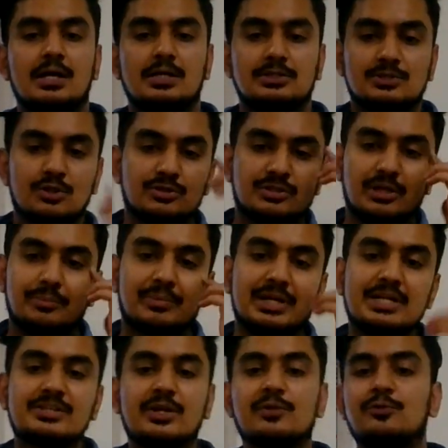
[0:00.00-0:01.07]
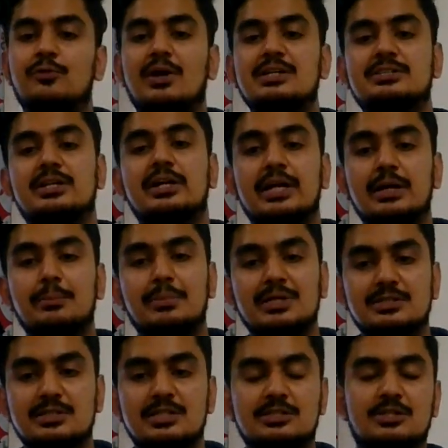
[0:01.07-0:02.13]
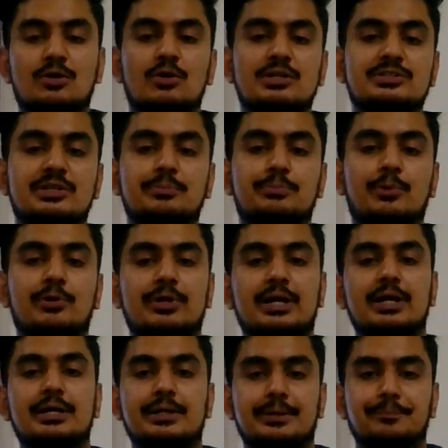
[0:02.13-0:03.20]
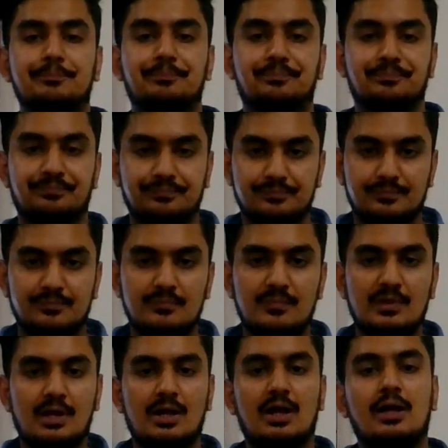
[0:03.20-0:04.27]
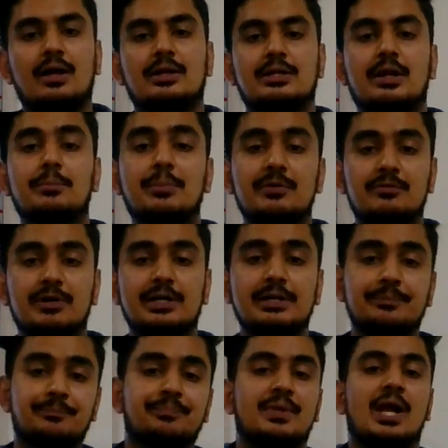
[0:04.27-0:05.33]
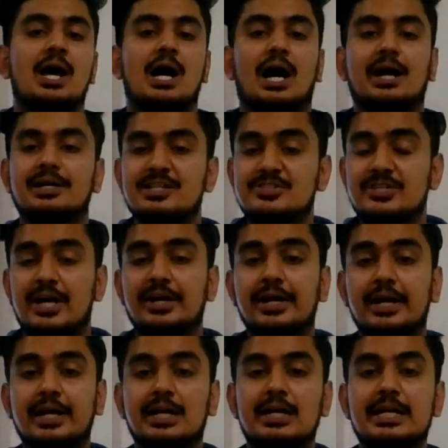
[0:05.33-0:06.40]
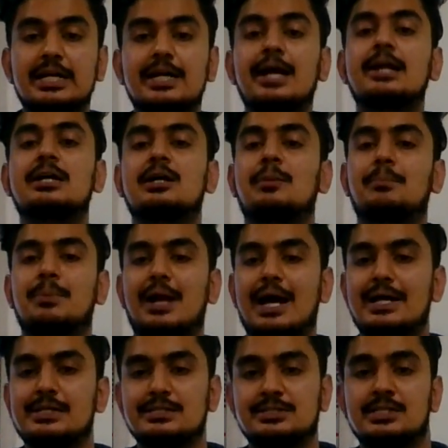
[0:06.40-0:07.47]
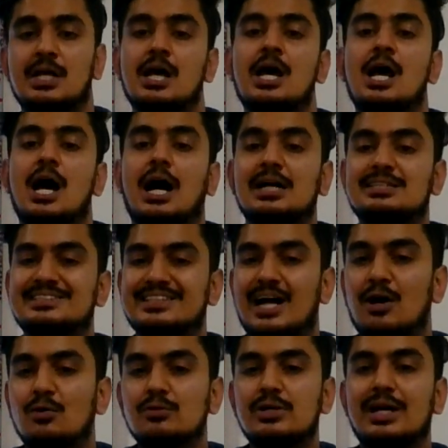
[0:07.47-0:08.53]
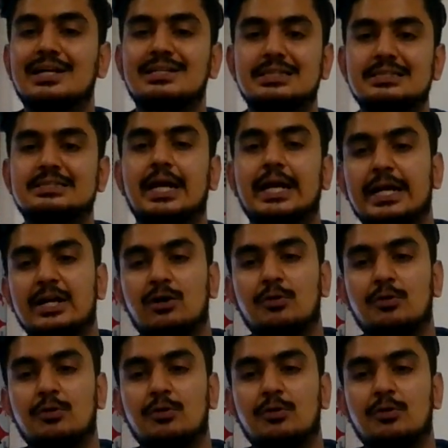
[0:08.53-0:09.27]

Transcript: So some reasons why studying business law is important. Number one, understanding legal compliance. A sound understanding